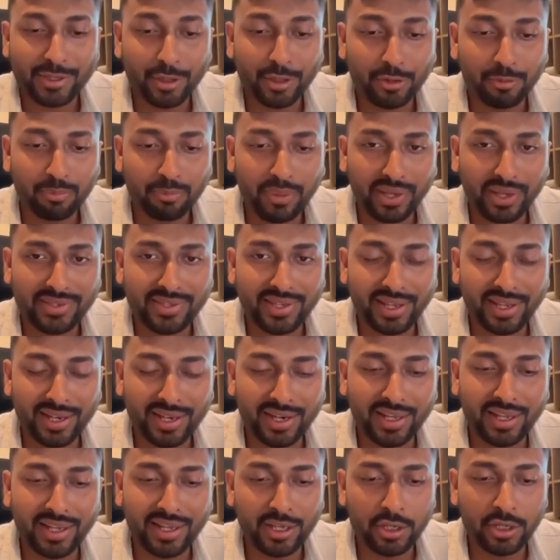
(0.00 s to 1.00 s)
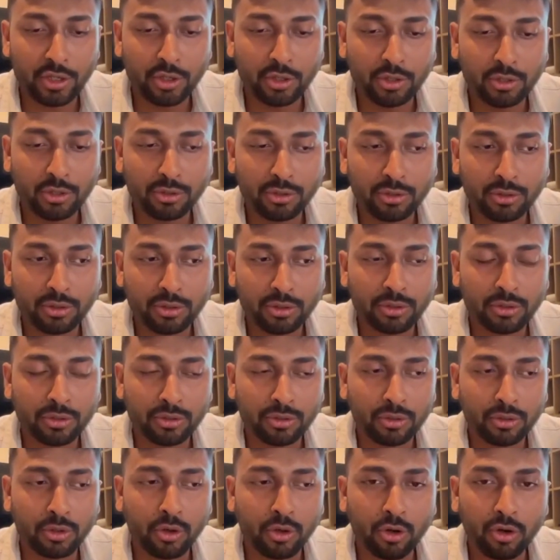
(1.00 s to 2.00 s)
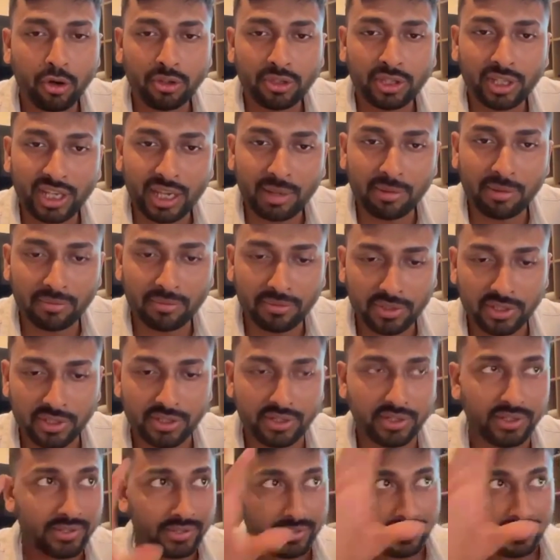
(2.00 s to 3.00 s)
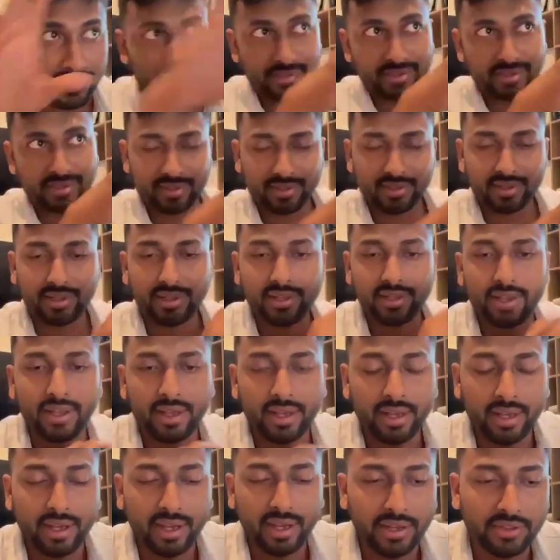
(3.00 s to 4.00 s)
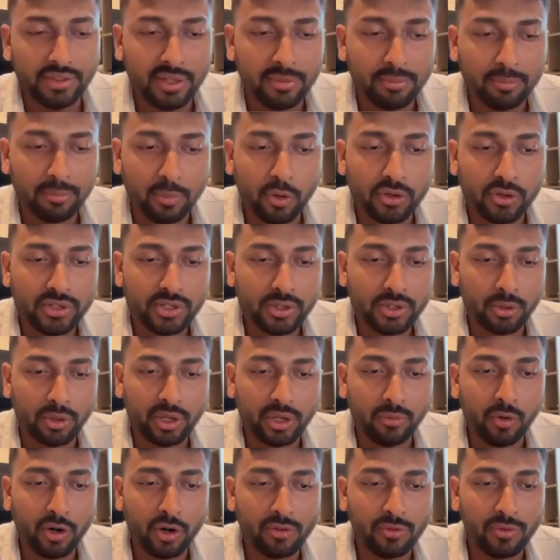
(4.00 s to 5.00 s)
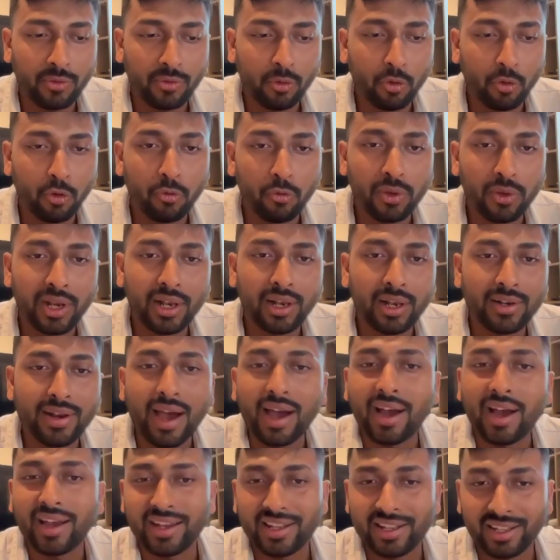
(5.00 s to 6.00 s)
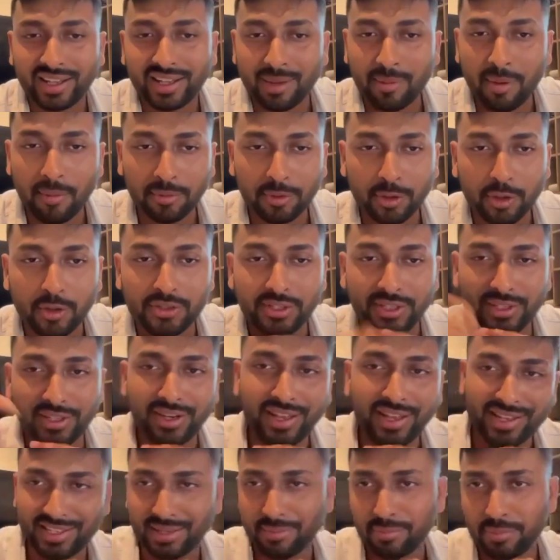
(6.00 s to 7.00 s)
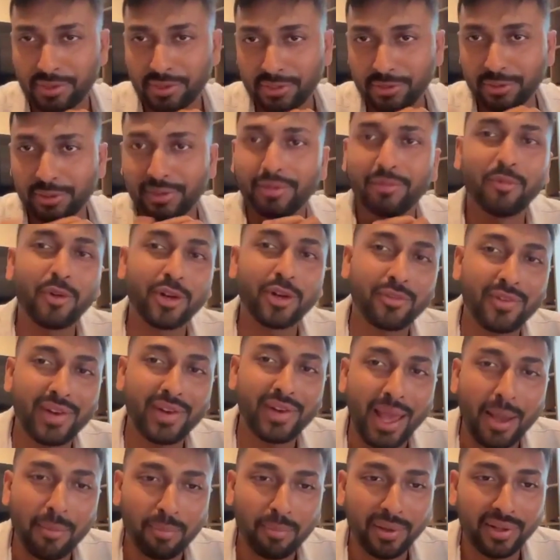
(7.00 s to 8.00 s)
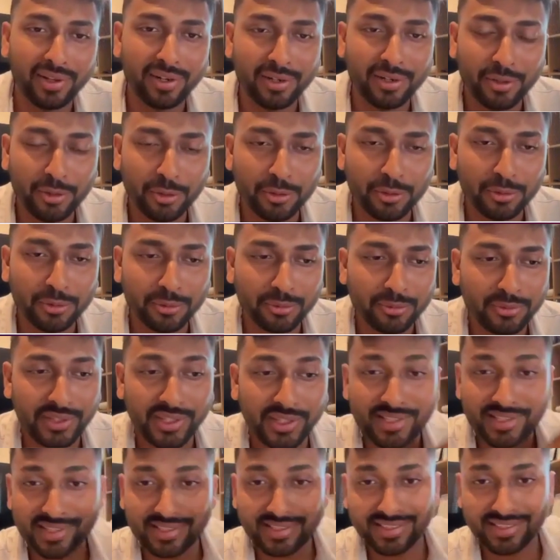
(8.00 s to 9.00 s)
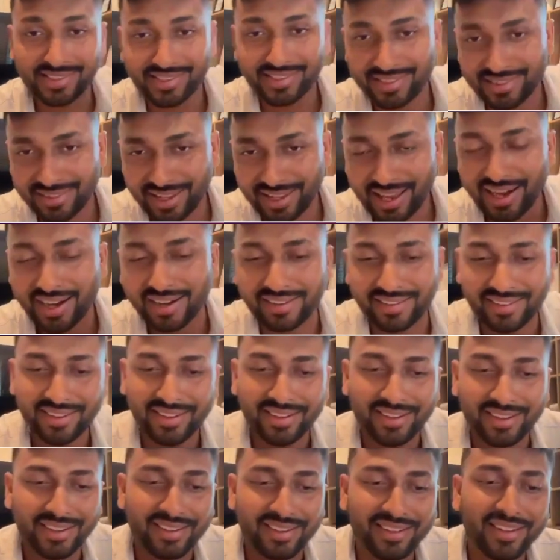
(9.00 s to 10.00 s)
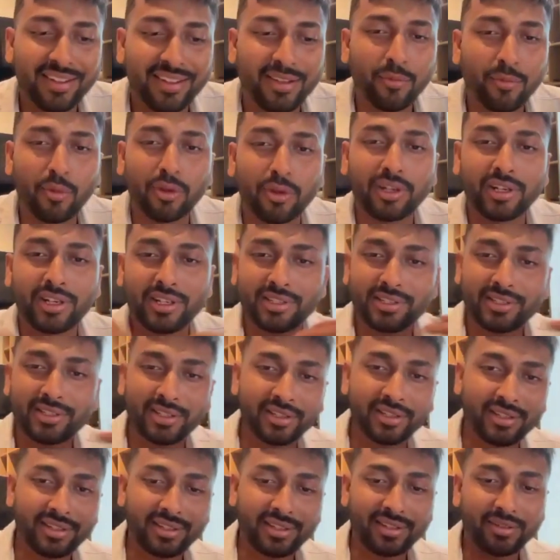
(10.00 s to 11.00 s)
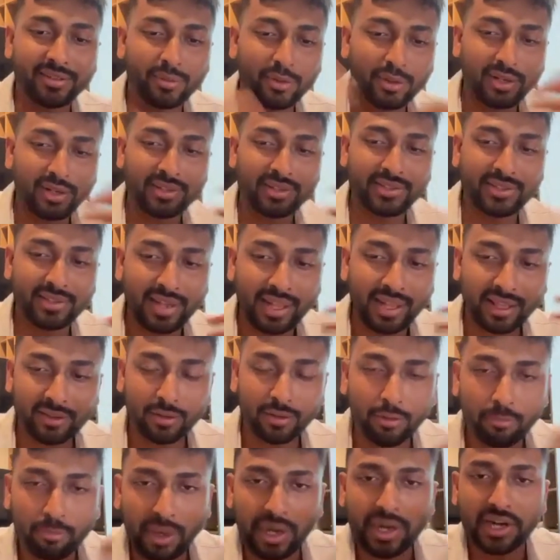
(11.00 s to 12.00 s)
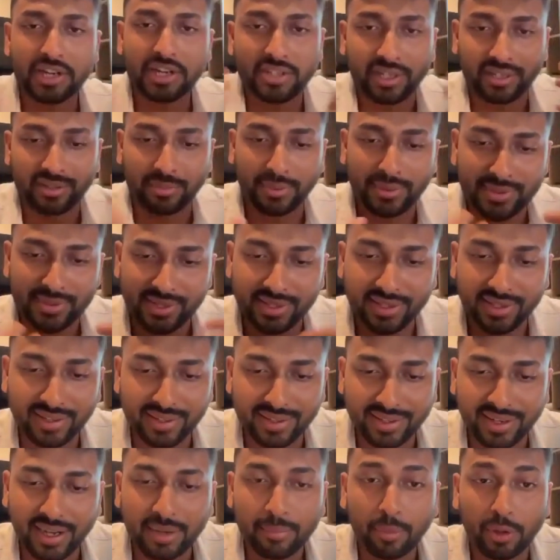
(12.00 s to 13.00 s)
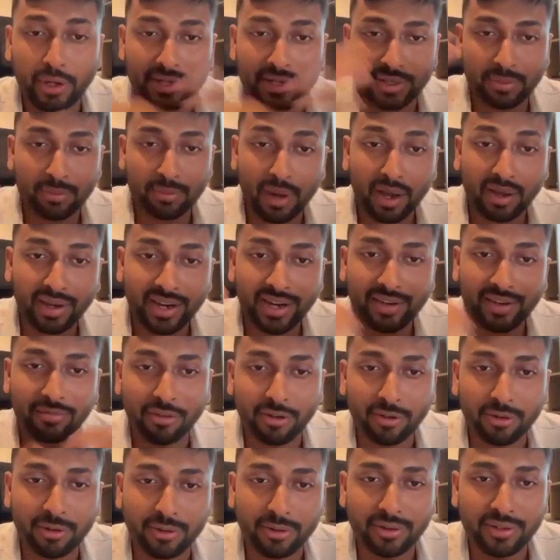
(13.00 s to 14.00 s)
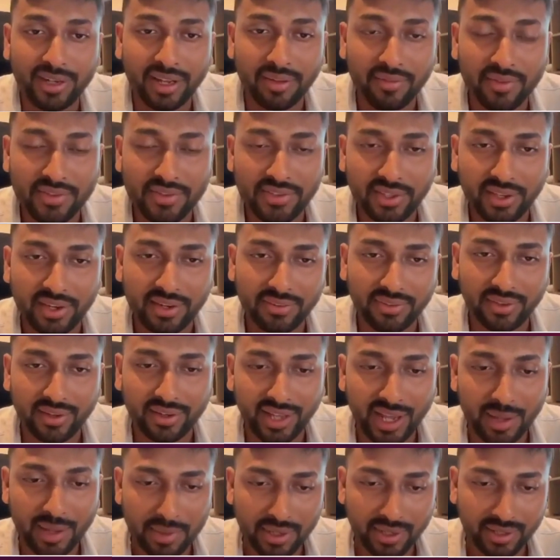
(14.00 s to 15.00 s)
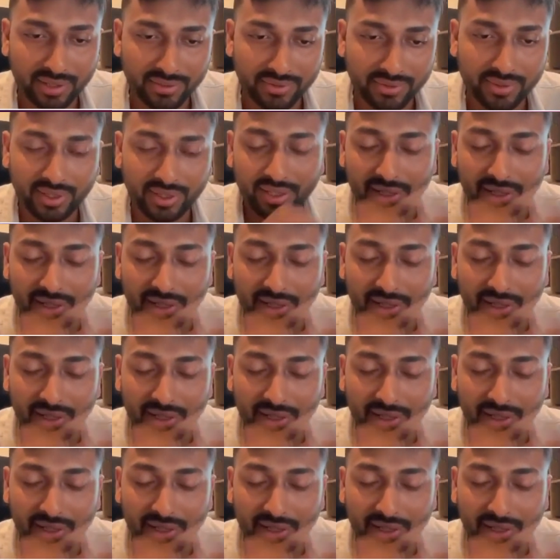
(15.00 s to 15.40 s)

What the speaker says: so basically you go on the Game of Theories and then post, okay, who will die in the Game of Thrones in the next episode? What will happen to this character? What is like, predictions, basically, right? Prediction market for TV series and gaming